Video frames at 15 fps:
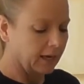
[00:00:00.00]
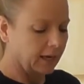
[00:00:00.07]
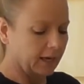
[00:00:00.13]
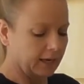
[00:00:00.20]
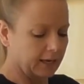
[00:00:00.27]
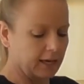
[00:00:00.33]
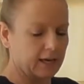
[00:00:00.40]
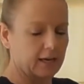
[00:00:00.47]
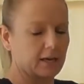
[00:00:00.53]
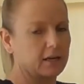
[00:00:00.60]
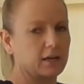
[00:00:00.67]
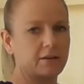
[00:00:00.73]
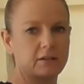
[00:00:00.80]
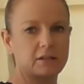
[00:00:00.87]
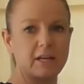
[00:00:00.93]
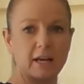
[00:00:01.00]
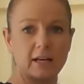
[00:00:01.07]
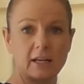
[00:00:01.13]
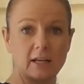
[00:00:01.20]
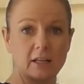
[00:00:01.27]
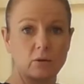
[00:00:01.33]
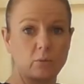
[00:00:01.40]
Okay, another
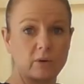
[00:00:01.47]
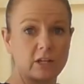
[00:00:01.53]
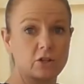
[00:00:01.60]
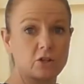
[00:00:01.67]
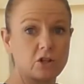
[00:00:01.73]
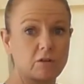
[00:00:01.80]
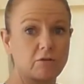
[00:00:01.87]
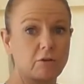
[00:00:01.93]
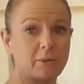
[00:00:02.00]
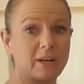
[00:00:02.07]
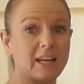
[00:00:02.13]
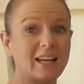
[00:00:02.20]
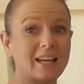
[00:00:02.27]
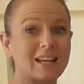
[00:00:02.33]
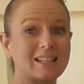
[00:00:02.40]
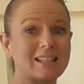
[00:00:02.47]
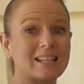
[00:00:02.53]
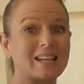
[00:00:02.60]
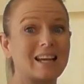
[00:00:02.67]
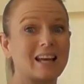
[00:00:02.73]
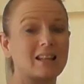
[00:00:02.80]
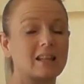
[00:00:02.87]
technique that we can do from here to
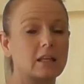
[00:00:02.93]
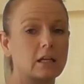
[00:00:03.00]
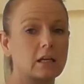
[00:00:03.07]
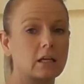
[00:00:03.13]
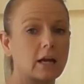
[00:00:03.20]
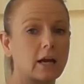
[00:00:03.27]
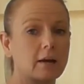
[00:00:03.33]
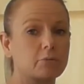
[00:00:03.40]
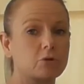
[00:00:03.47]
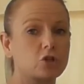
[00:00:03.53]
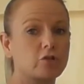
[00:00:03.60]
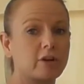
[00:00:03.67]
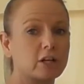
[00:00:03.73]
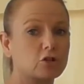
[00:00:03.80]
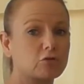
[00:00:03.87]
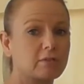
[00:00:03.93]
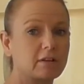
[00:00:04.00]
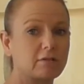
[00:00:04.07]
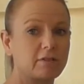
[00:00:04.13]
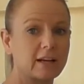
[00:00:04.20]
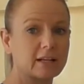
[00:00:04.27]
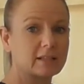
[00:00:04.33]
get the stretch
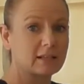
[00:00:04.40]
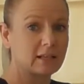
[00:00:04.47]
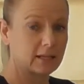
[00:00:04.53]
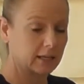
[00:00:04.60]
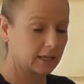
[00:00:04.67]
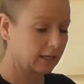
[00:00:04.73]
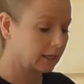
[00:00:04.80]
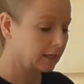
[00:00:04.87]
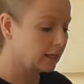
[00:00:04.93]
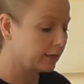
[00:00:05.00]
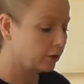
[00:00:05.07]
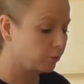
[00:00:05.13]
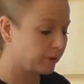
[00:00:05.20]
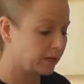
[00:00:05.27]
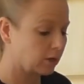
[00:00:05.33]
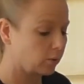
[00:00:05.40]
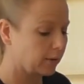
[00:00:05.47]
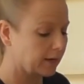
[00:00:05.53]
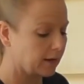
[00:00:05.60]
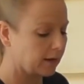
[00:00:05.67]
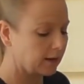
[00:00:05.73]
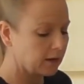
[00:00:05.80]
reflex kicking in a little bit
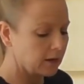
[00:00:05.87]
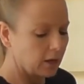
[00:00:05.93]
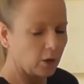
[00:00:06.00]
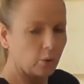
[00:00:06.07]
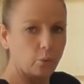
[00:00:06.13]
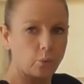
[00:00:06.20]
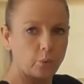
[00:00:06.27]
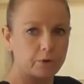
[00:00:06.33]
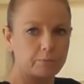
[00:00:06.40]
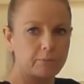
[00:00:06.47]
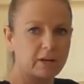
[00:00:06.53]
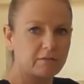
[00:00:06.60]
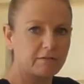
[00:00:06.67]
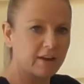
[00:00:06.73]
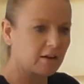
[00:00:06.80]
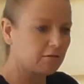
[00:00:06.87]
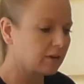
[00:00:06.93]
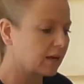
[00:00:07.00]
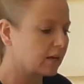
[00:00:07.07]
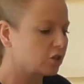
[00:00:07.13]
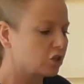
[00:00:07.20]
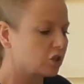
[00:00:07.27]
quicker would be a
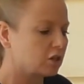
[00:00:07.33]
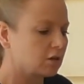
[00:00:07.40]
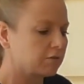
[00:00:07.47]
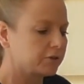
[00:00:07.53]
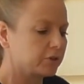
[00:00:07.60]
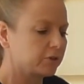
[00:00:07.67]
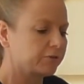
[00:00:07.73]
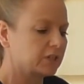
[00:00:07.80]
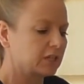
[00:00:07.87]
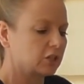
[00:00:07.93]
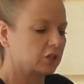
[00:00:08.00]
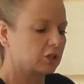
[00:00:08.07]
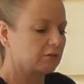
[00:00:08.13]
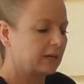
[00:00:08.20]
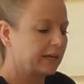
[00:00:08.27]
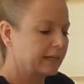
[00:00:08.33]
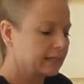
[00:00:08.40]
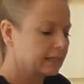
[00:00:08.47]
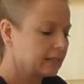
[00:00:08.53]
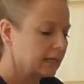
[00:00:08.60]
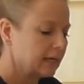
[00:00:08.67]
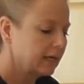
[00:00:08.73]
variation of soft tissue
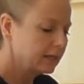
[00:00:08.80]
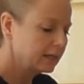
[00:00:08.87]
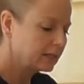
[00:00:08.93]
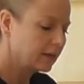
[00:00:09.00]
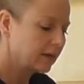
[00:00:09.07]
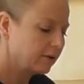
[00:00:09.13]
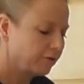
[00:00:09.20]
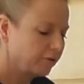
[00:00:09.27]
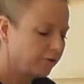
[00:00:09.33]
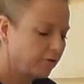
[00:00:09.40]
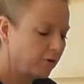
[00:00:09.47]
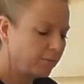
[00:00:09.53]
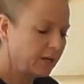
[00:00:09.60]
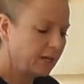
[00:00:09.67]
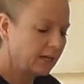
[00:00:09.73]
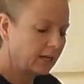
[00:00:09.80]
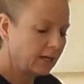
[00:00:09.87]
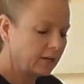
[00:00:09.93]
release. So from here,